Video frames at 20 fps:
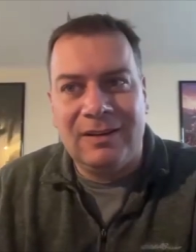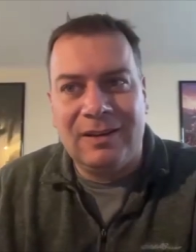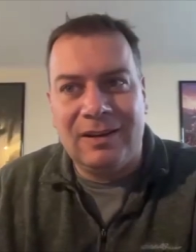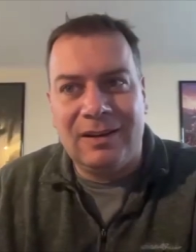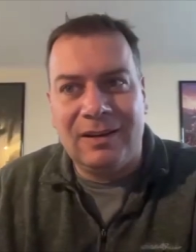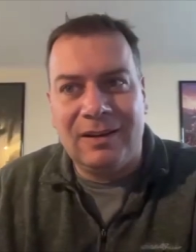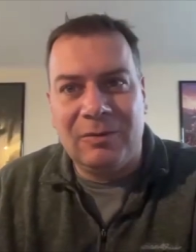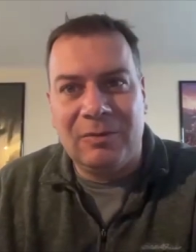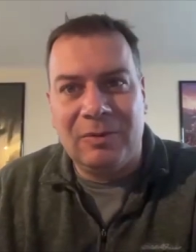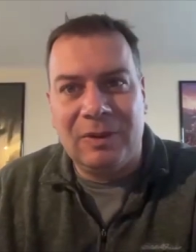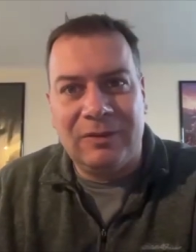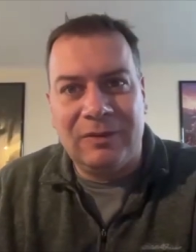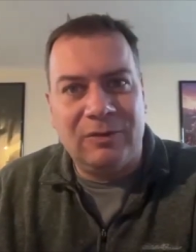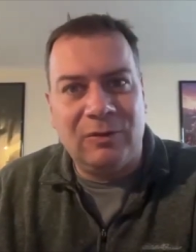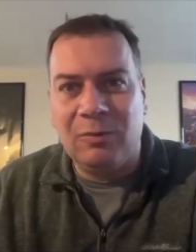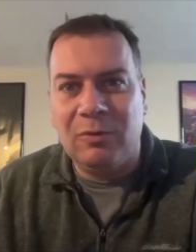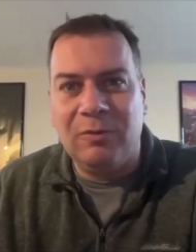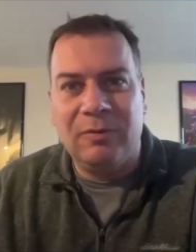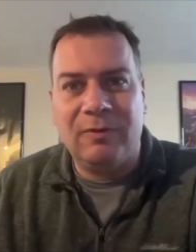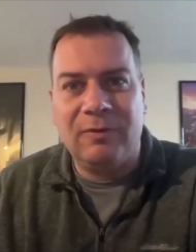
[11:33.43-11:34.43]
um, as
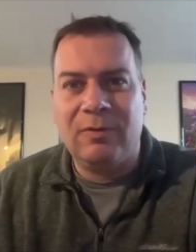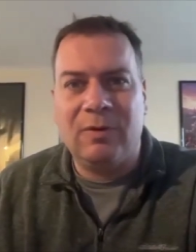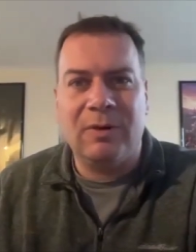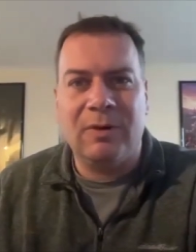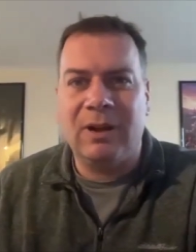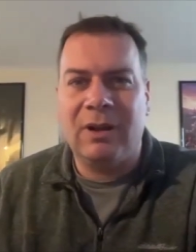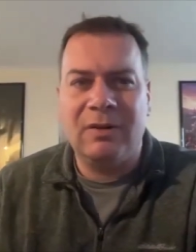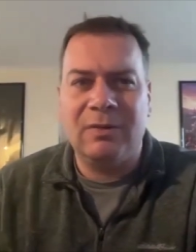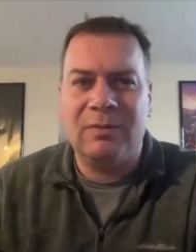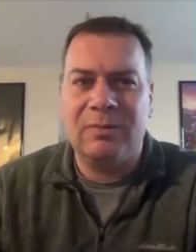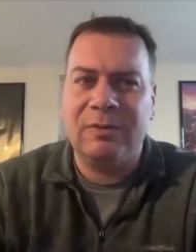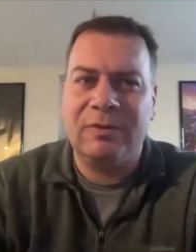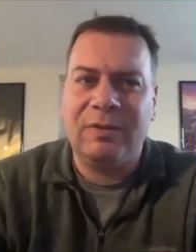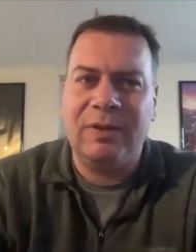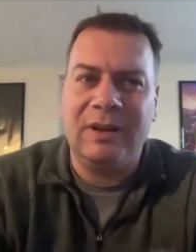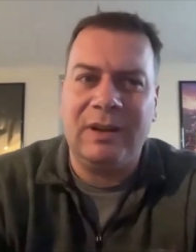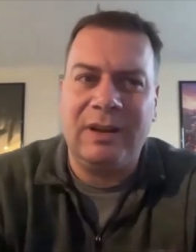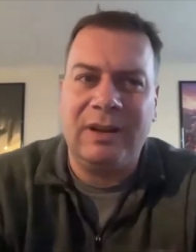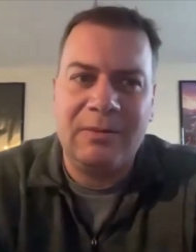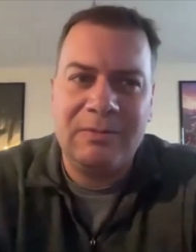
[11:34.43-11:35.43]
you're moving forward. Hundred
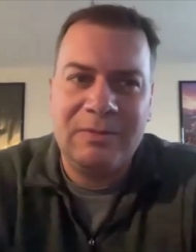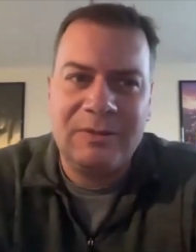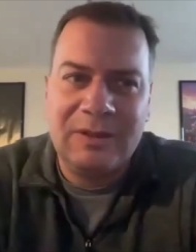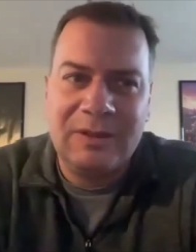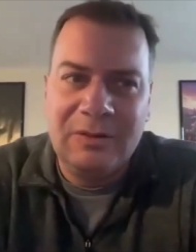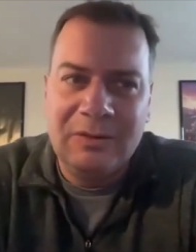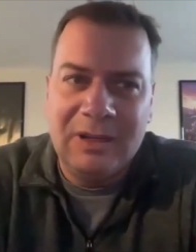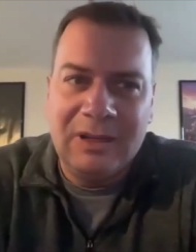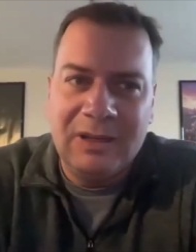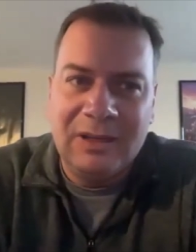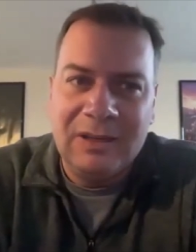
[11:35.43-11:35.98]
percent, absolutely.